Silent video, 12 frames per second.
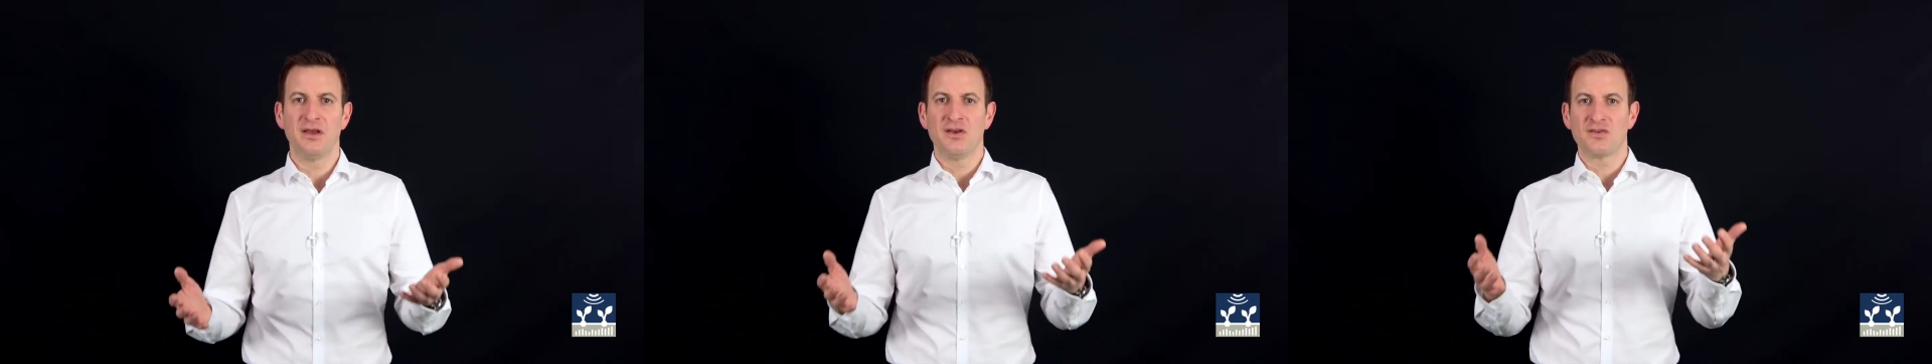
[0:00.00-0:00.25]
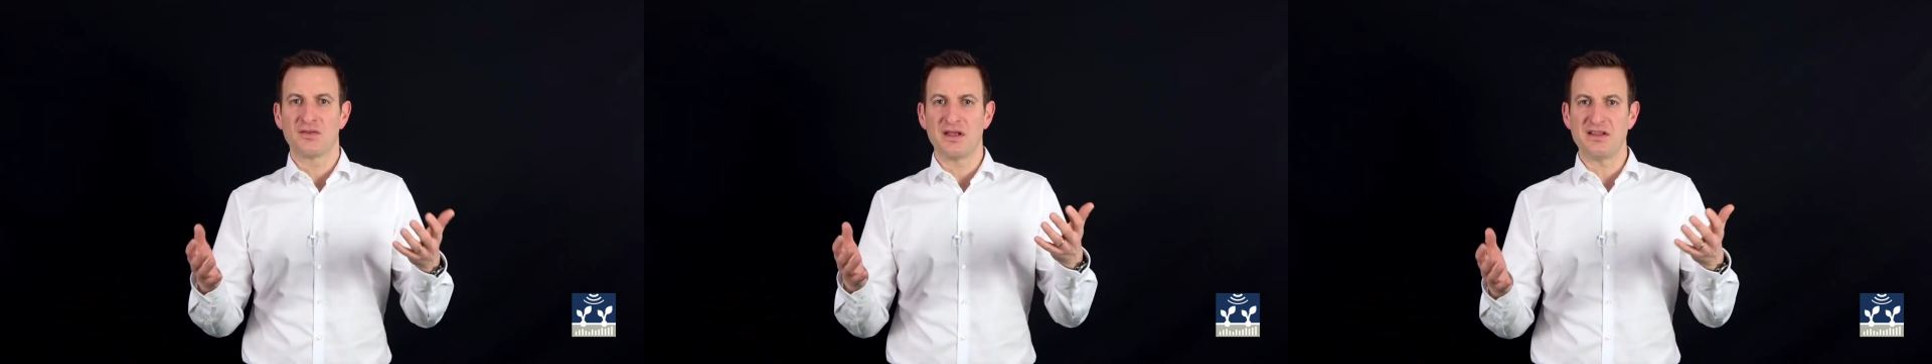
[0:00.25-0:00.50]

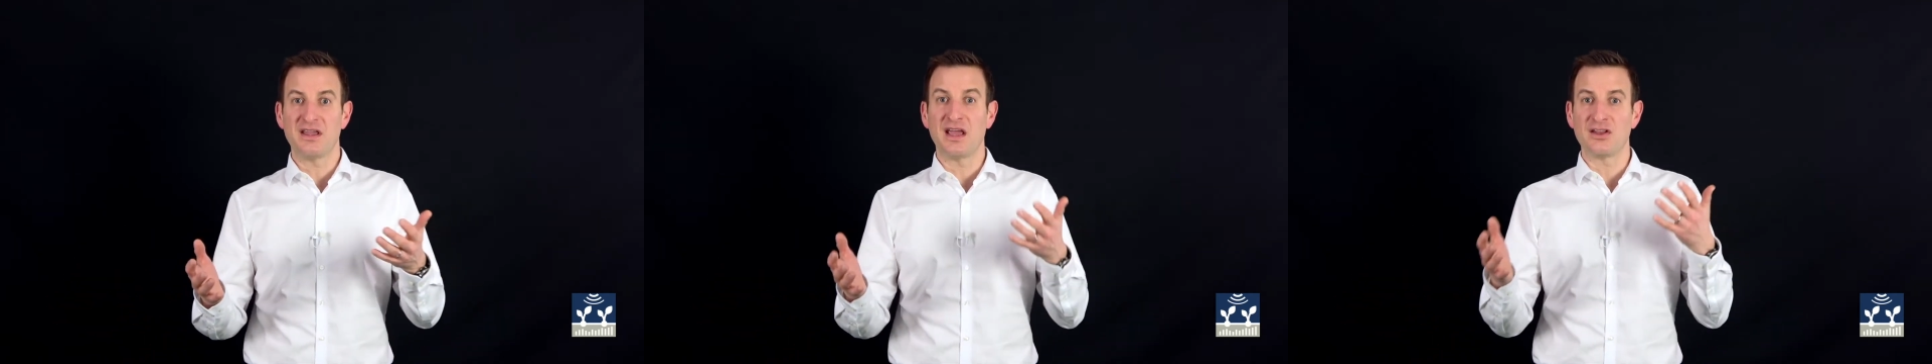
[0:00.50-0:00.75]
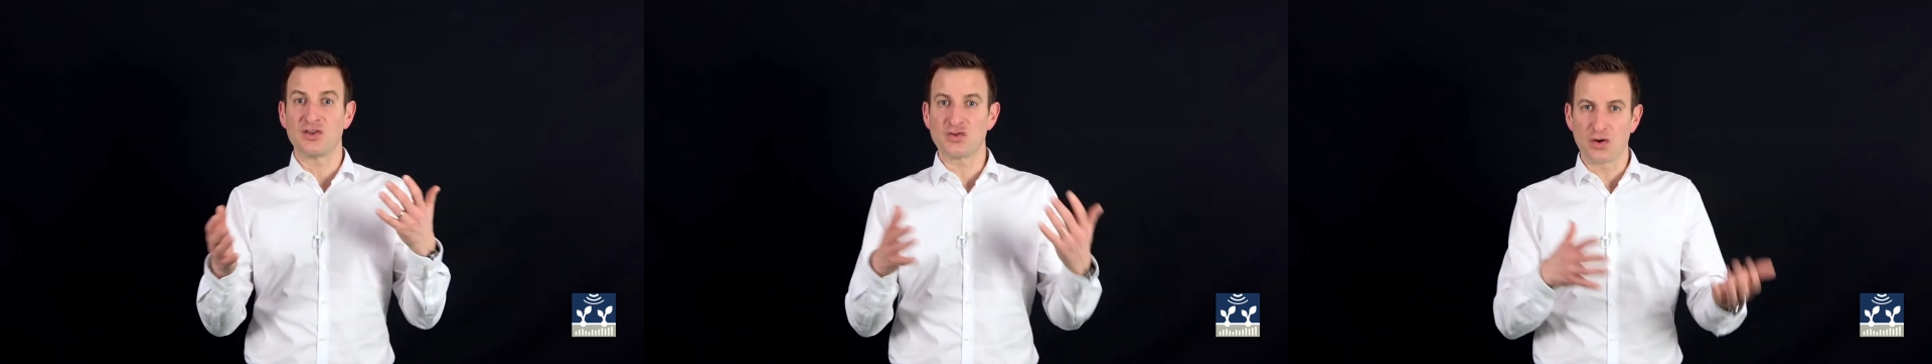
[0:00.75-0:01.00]
so that you
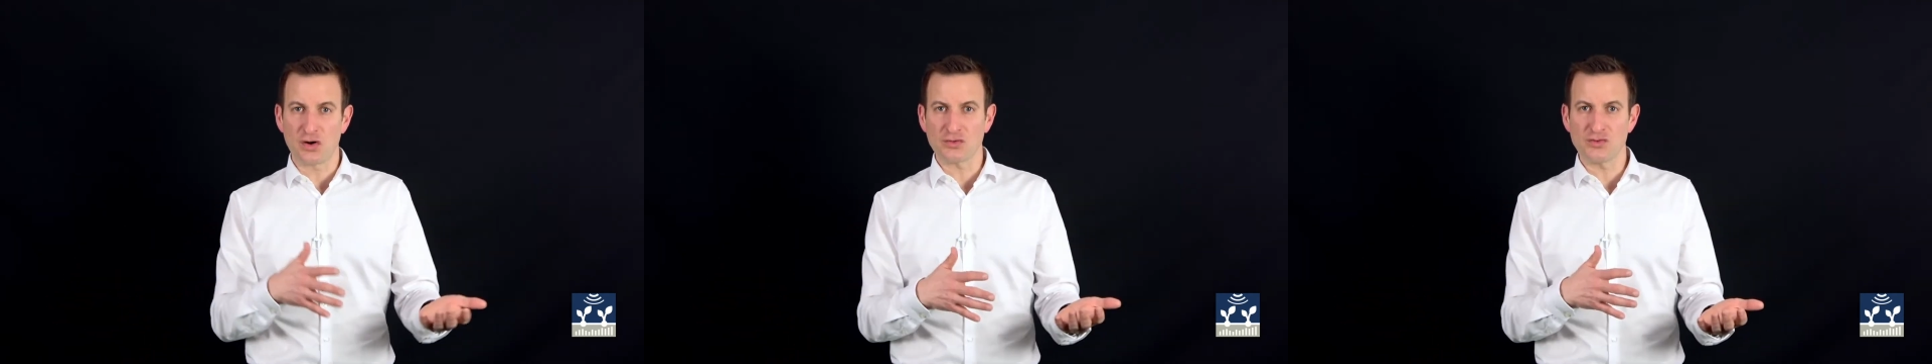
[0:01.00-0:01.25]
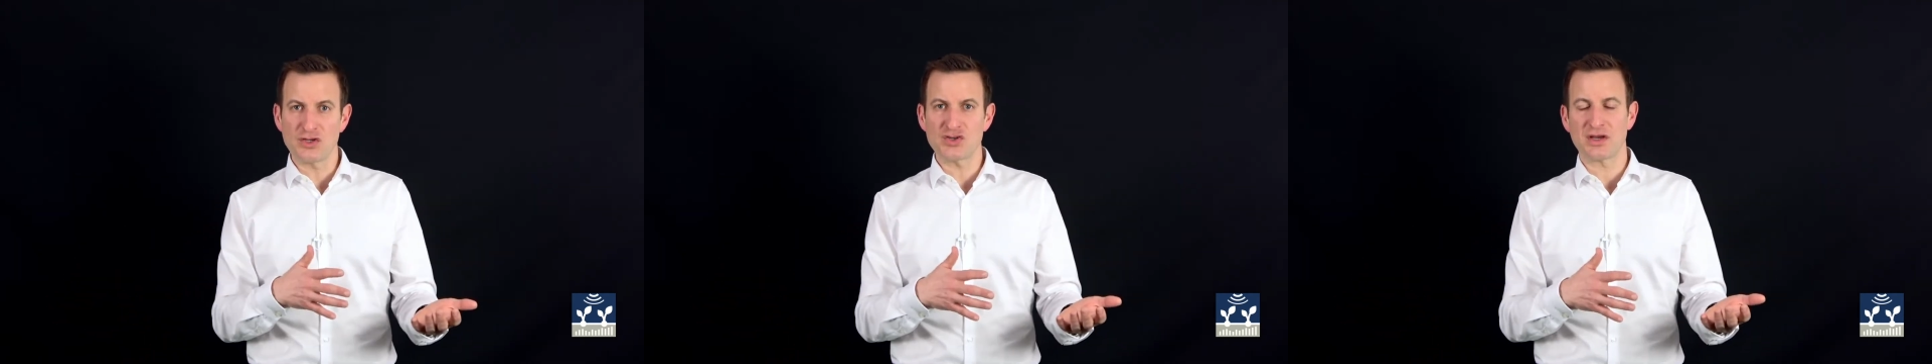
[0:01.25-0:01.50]
can talk
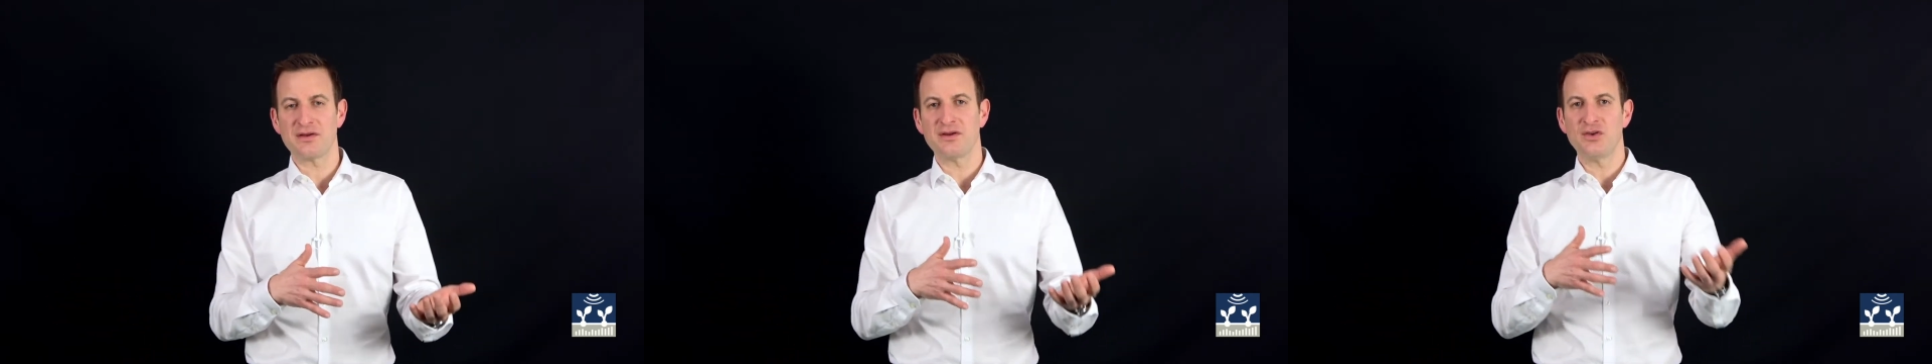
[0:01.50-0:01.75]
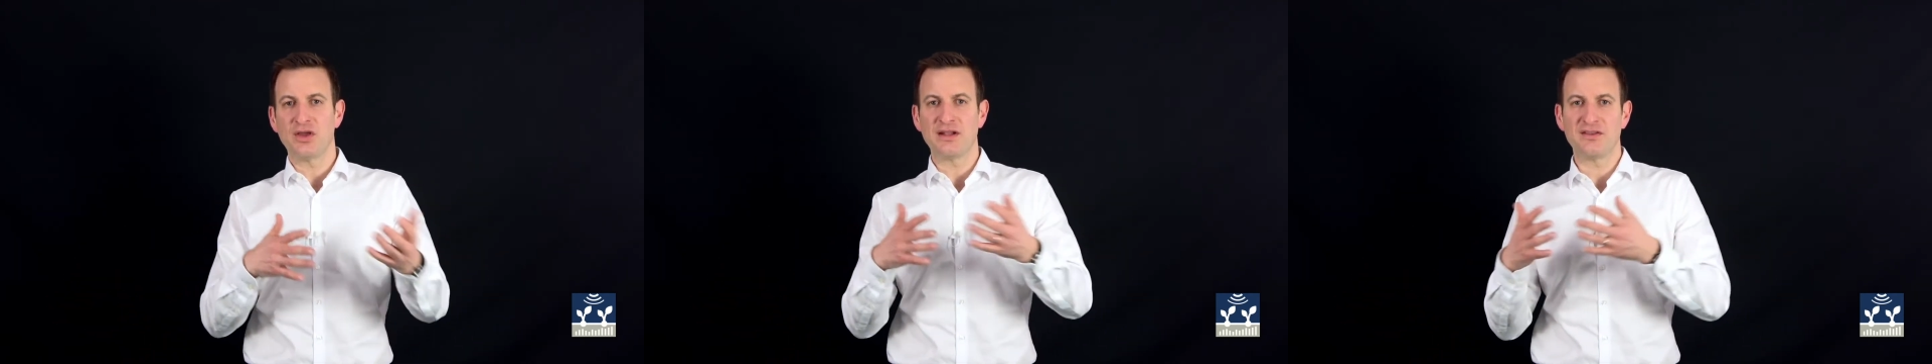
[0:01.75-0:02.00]
to each other,
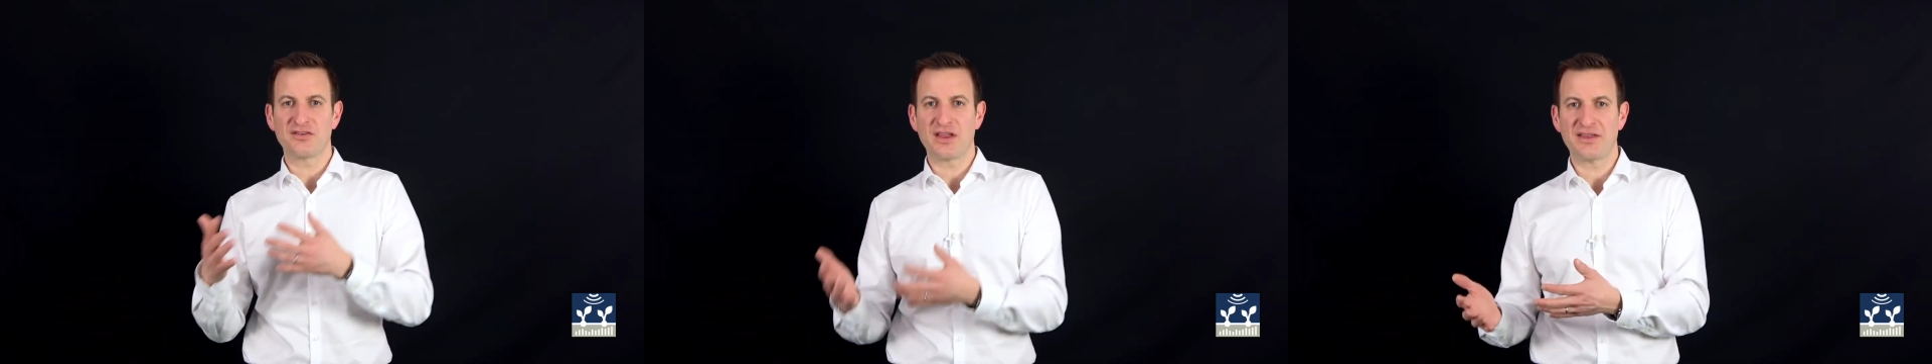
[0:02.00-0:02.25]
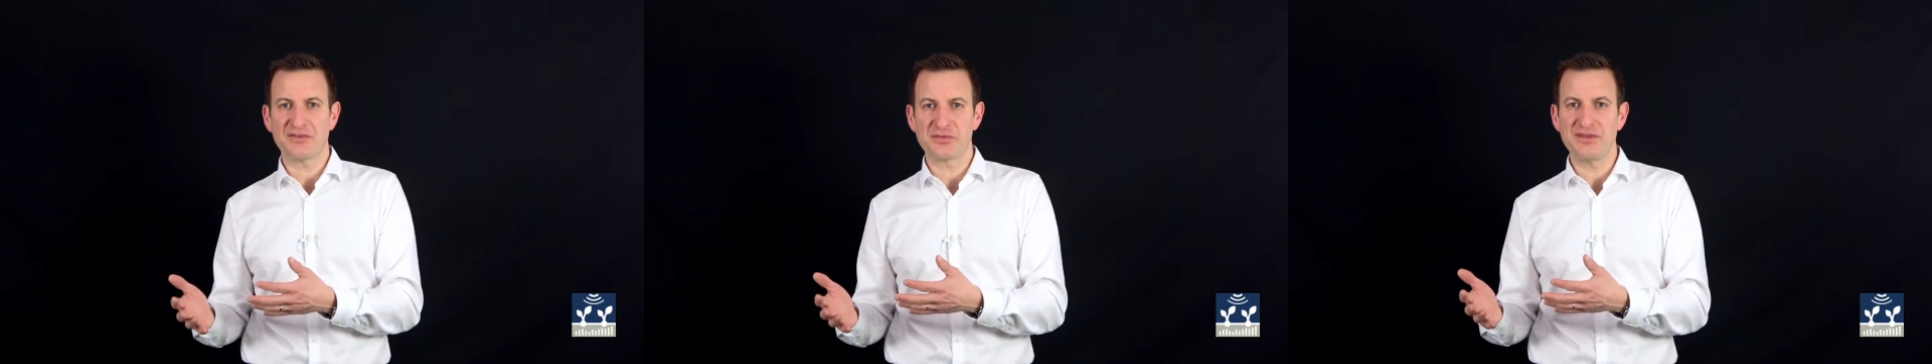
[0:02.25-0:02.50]
you can
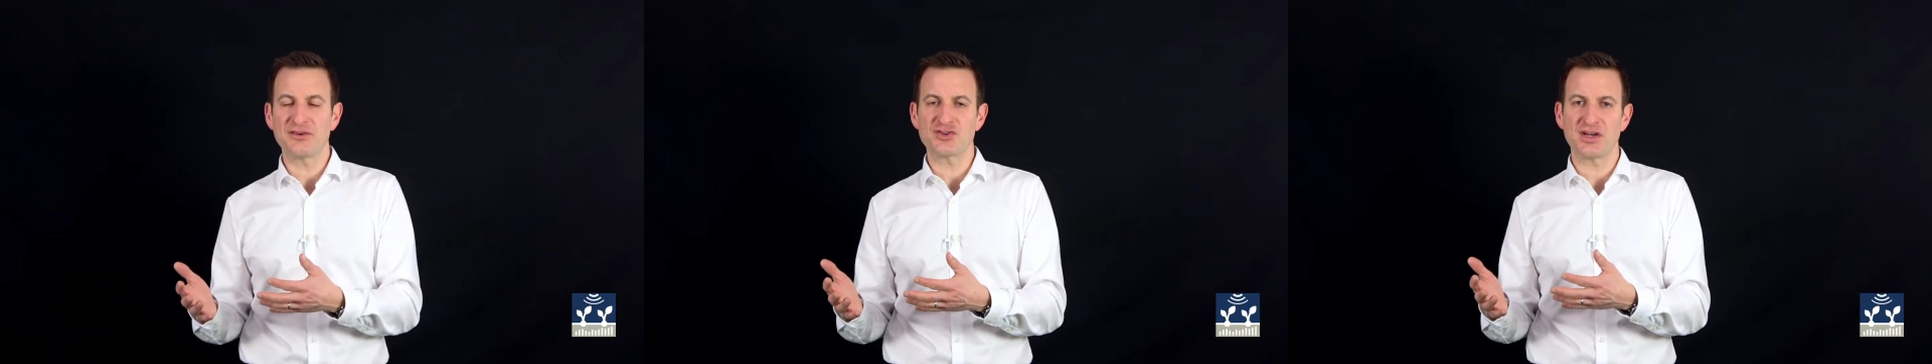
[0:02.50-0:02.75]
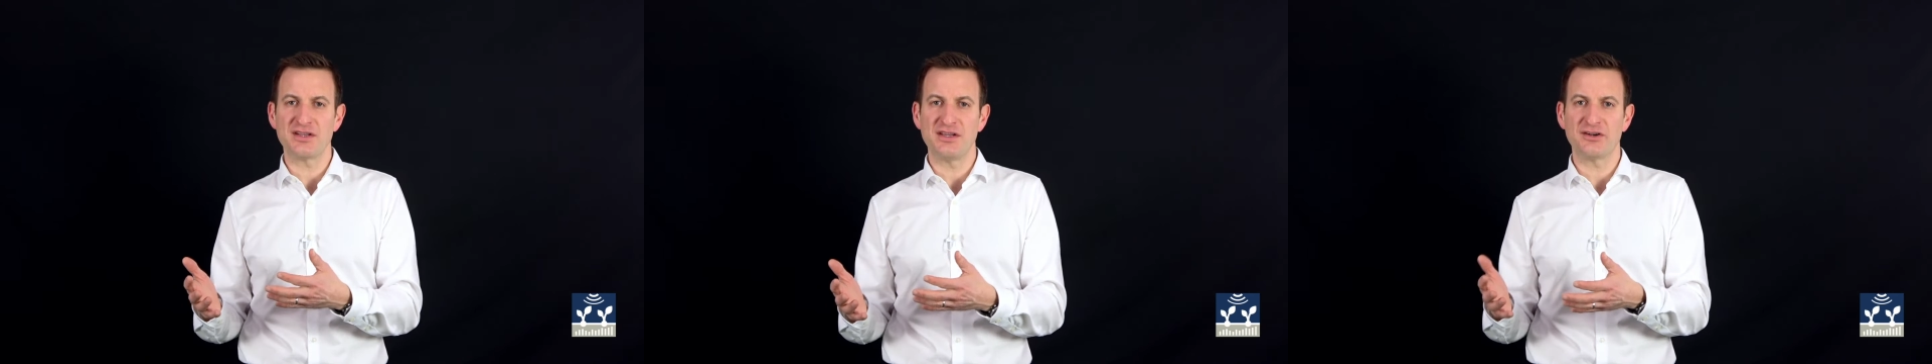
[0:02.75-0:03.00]
discuss research
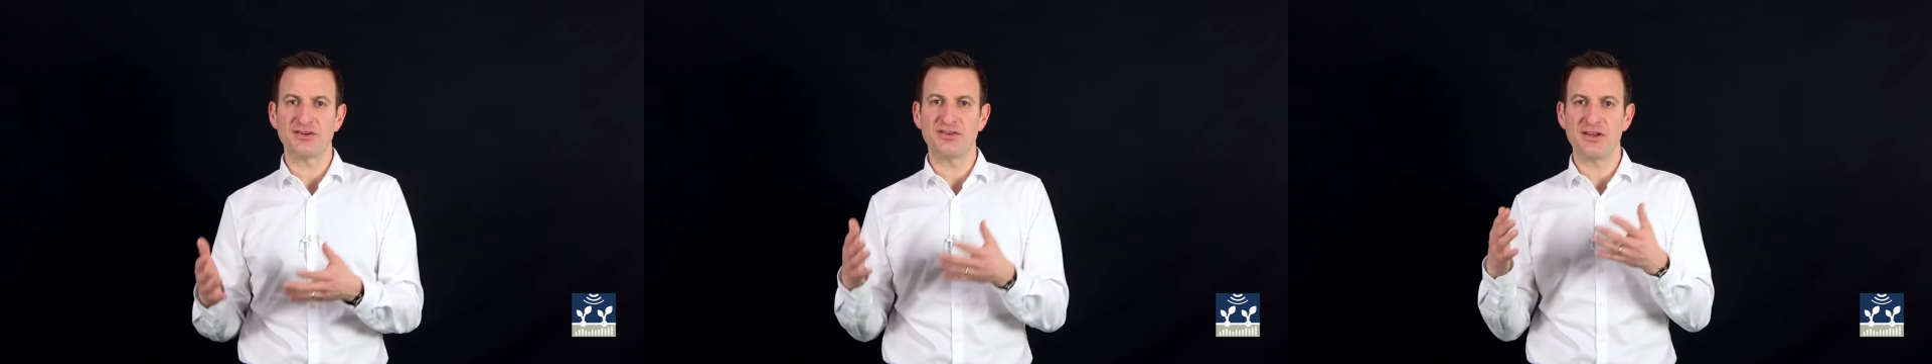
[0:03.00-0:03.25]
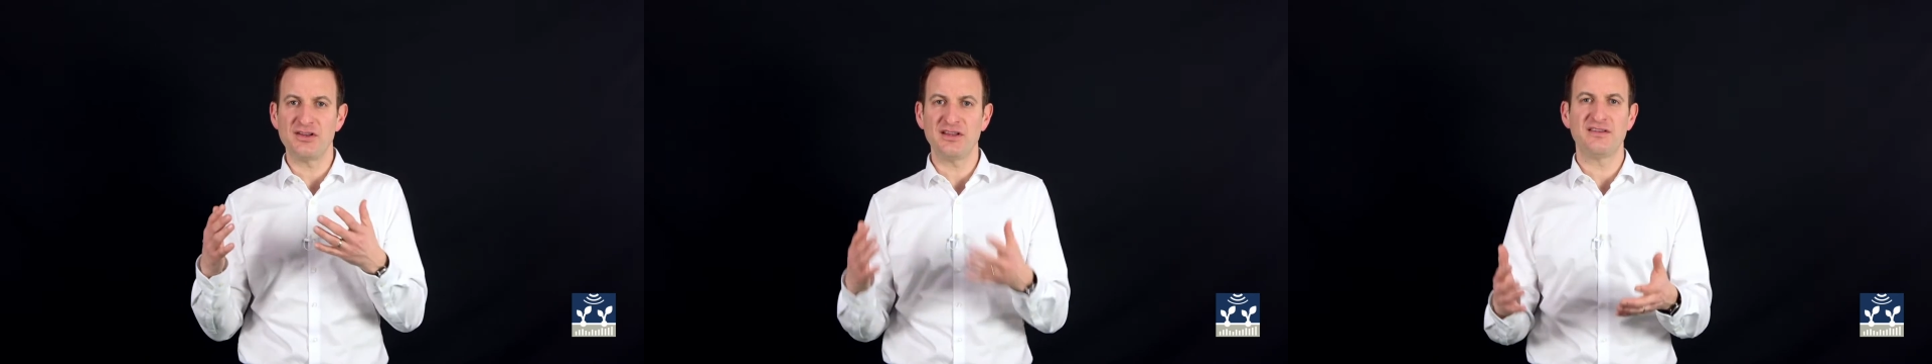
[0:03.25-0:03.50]
ideas, and